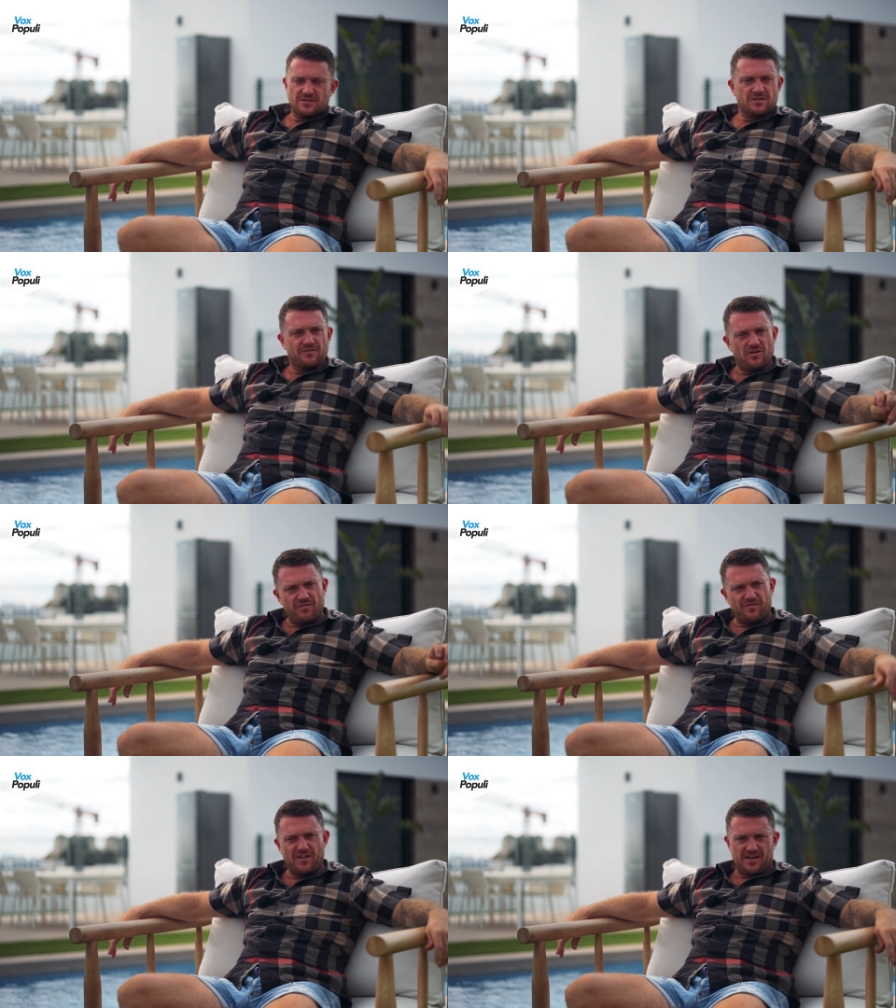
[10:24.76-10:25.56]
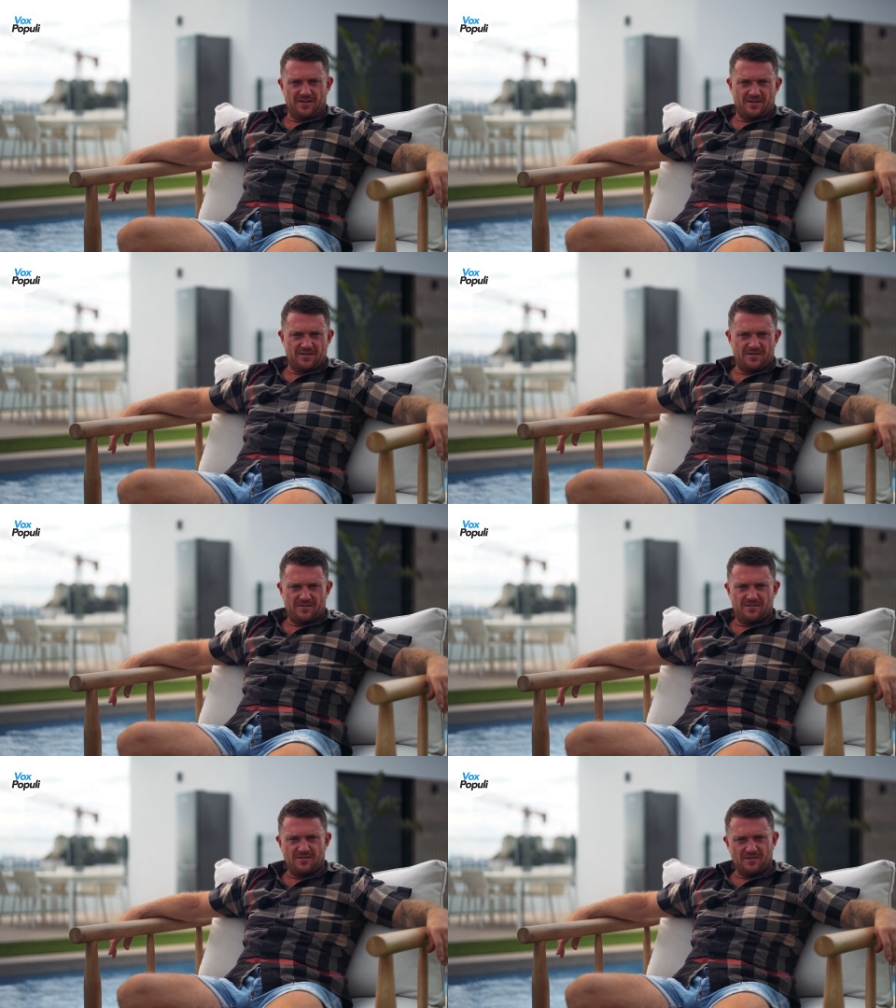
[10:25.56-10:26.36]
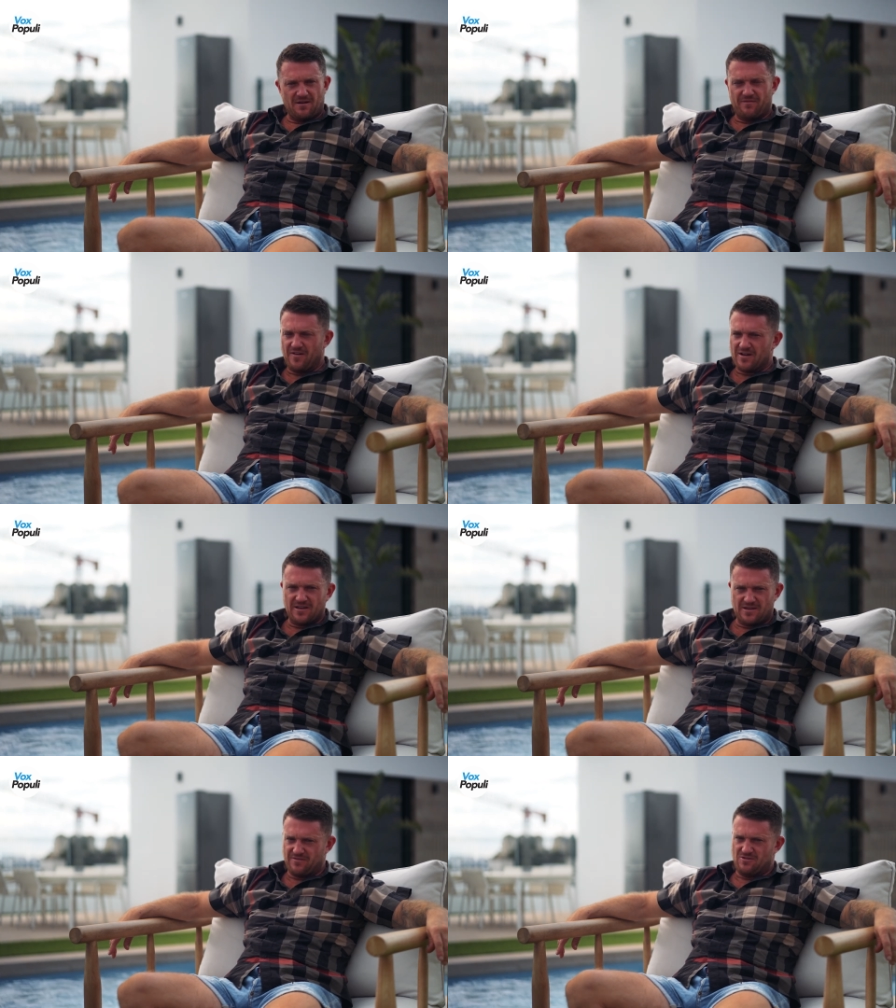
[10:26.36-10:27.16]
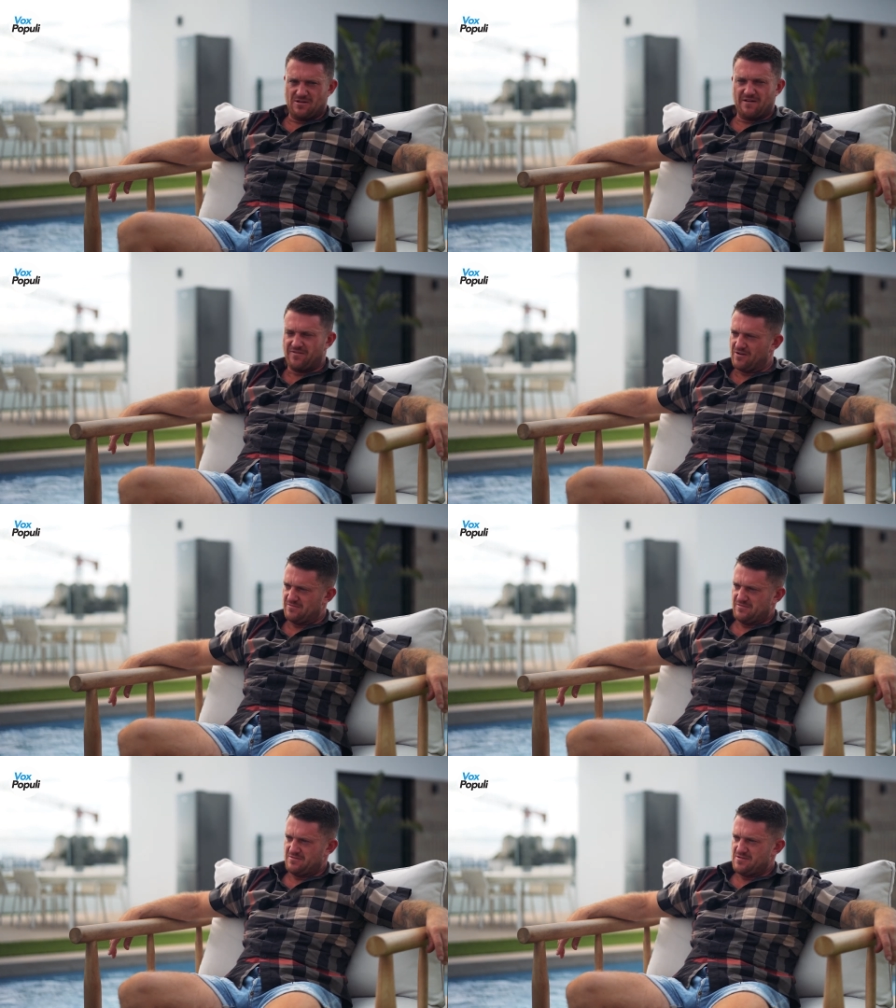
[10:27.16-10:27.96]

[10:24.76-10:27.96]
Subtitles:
So if you think I'm fucking giving you that phone